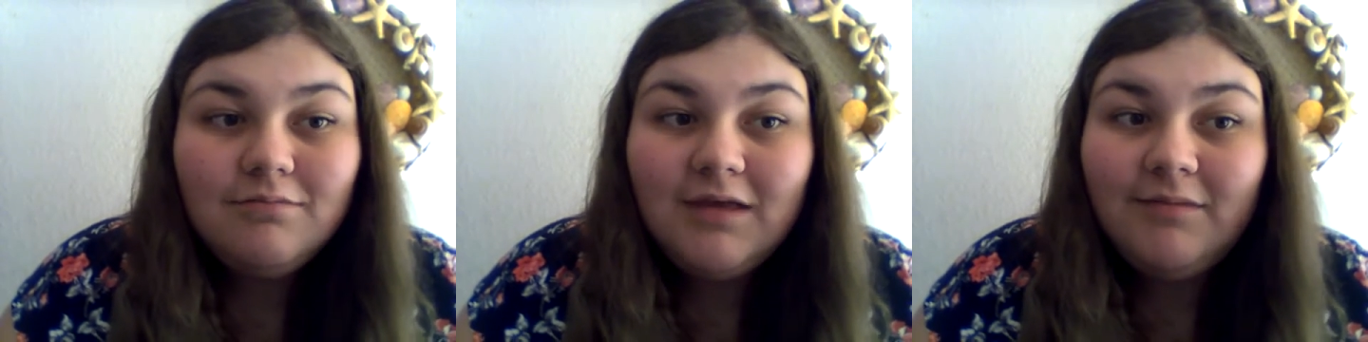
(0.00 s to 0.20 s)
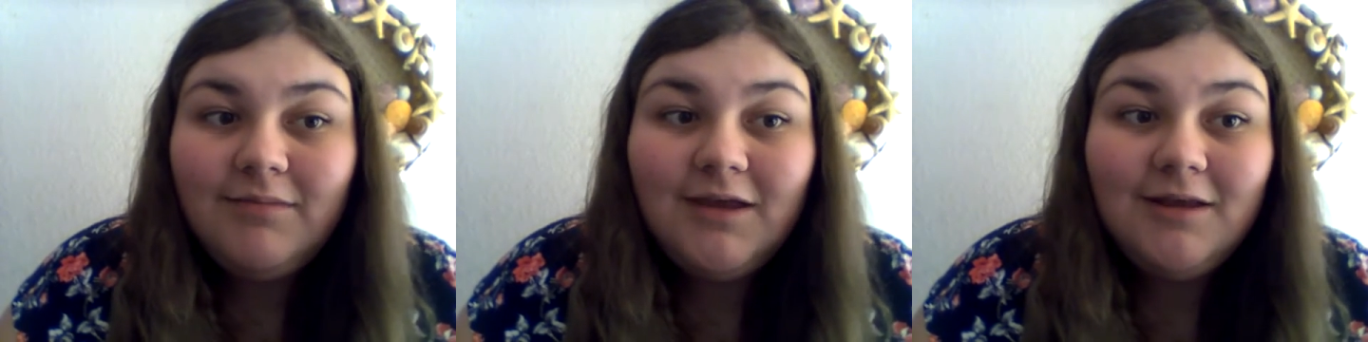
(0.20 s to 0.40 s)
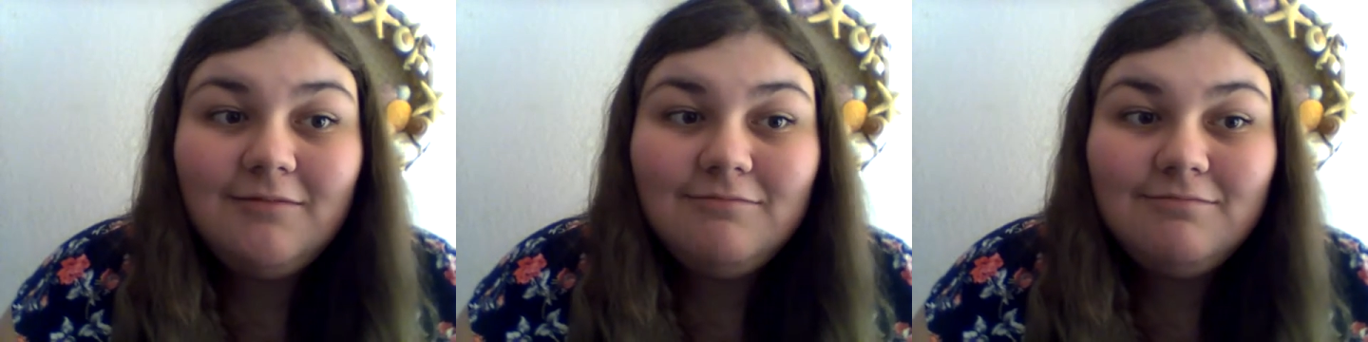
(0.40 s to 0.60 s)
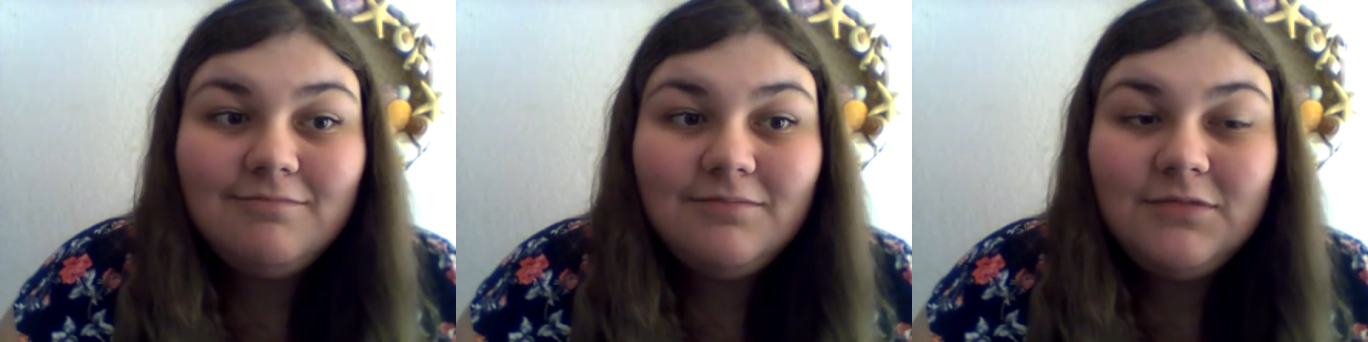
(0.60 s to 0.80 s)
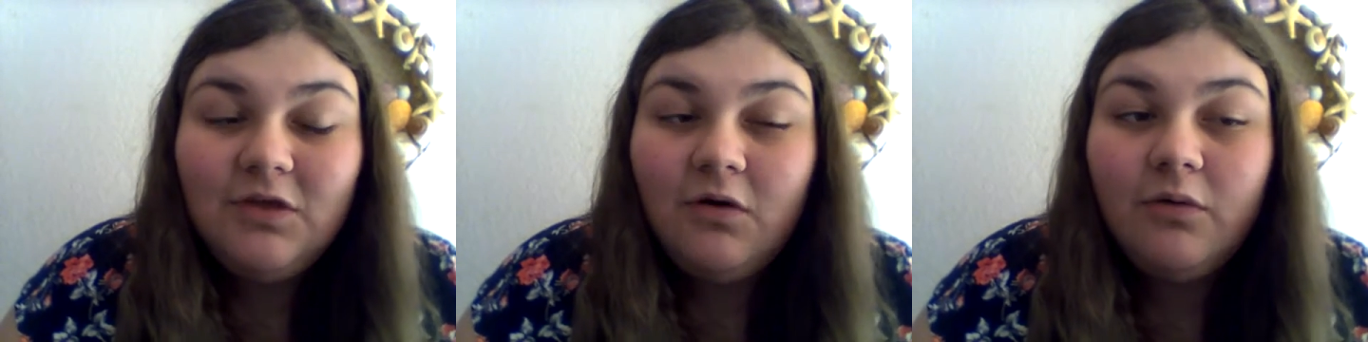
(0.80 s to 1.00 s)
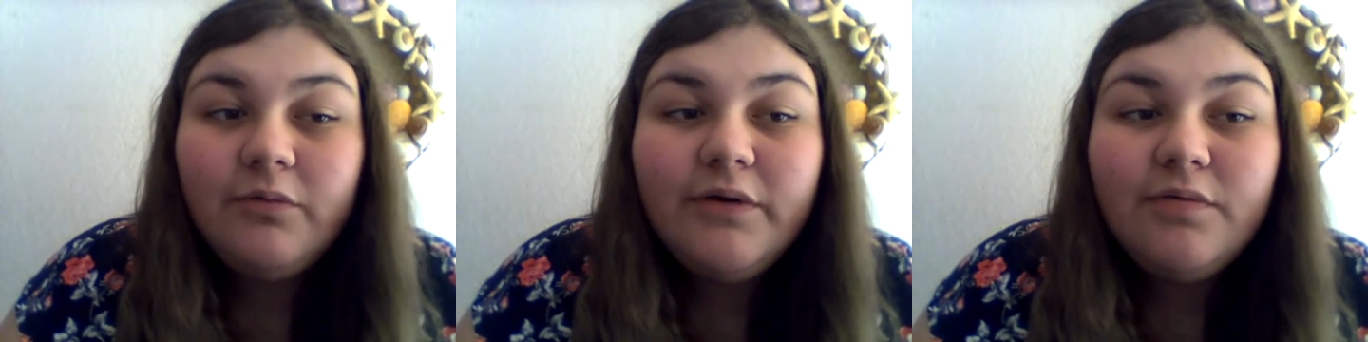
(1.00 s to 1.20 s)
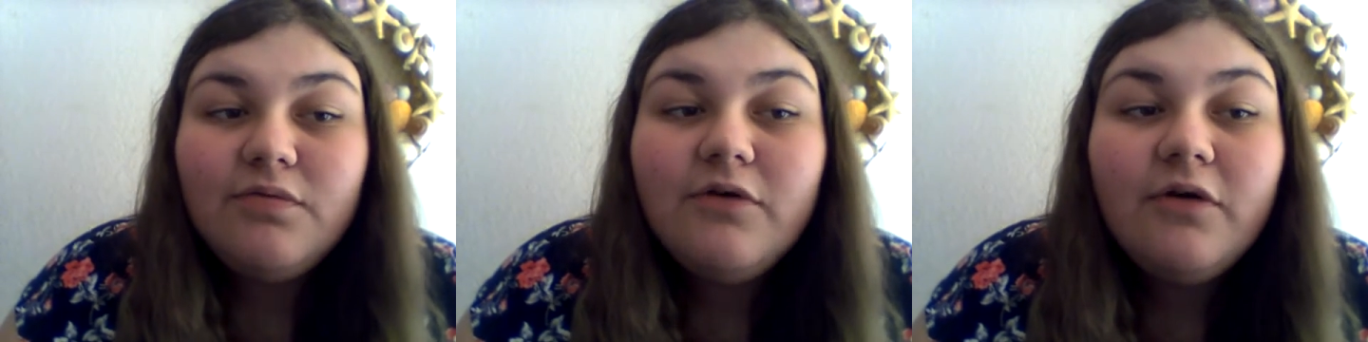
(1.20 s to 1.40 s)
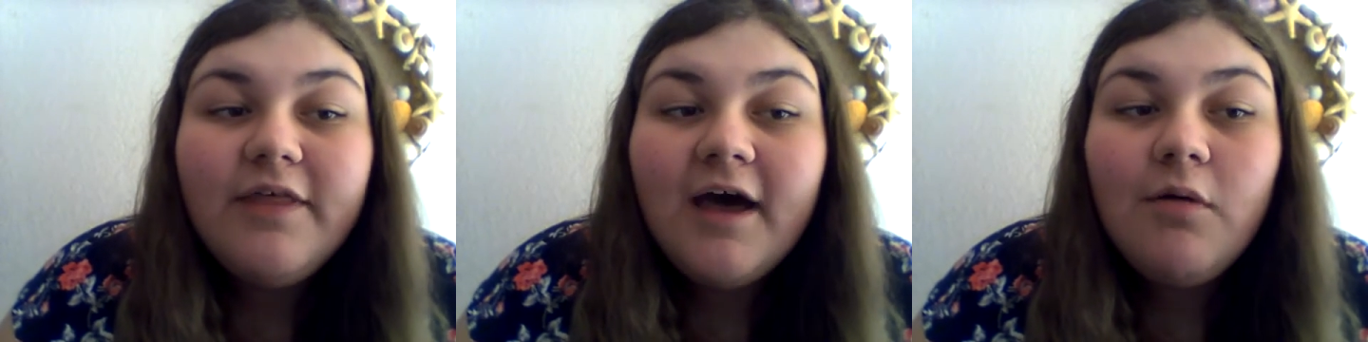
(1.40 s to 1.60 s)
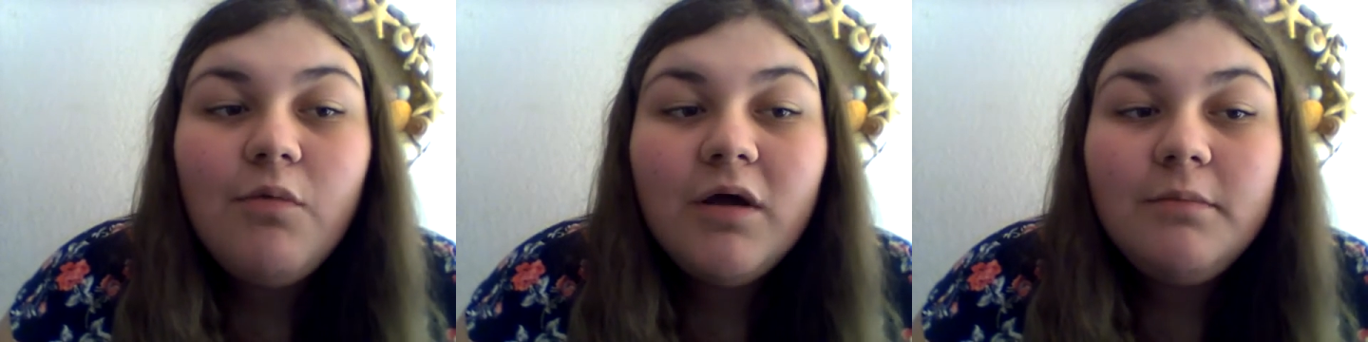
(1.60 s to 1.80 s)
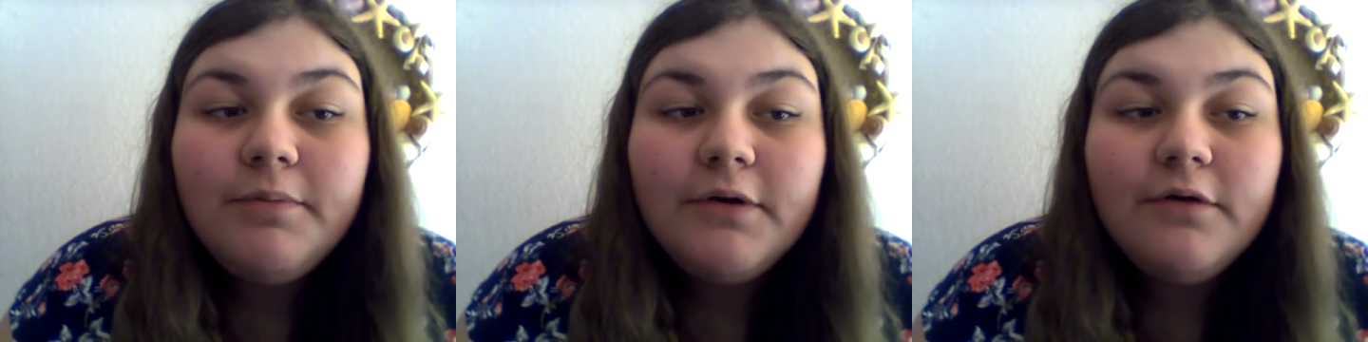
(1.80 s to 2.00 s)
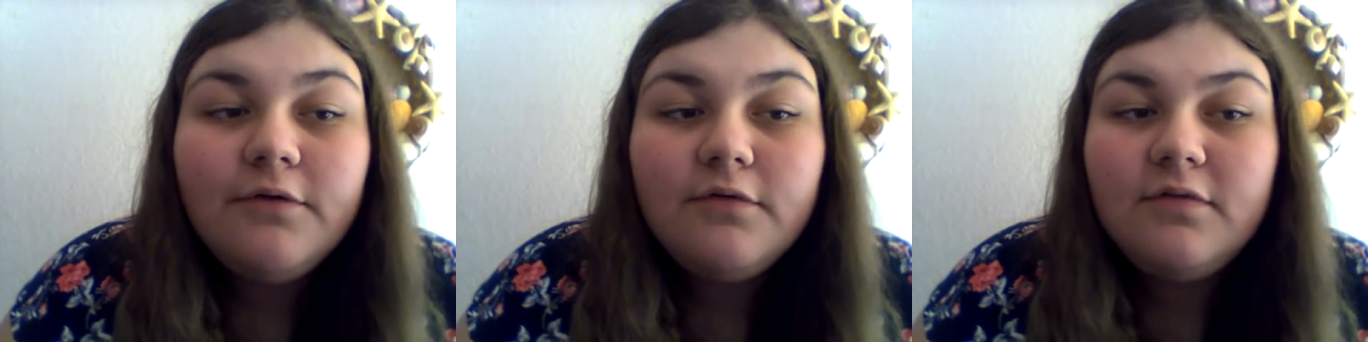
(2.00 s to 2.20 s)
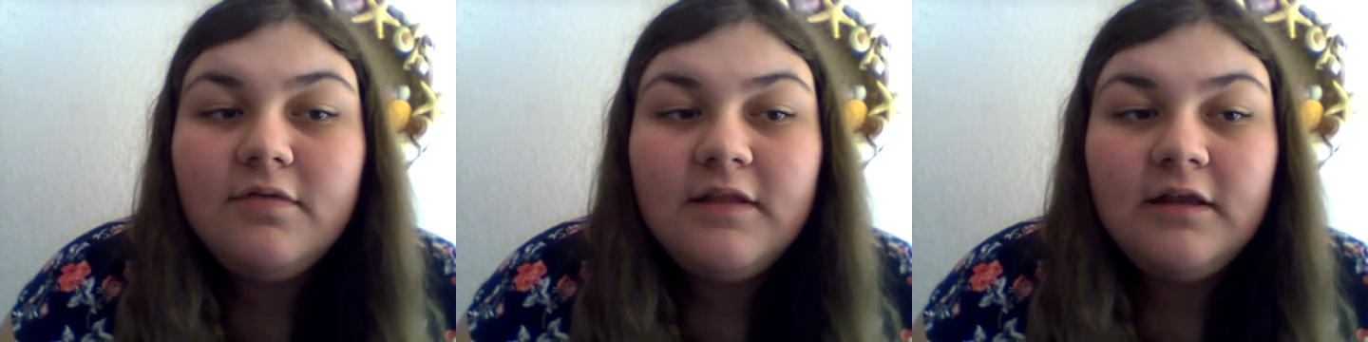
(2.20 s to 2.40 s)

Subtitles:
You always know that one person